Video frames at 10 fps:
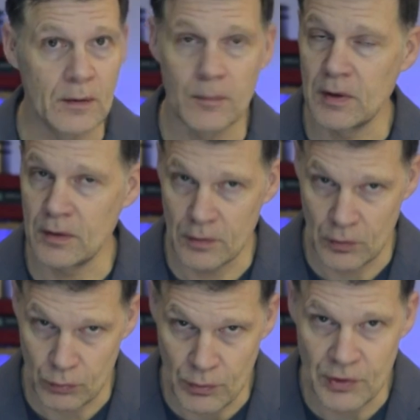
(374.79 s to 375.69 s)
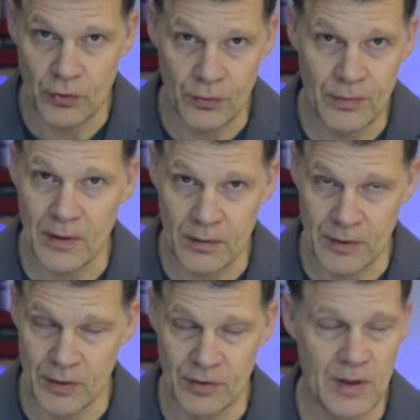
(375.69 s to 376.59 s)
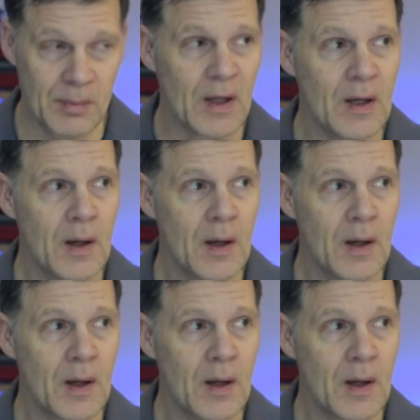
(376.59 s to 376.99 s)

I mean, it reaches very, very deep,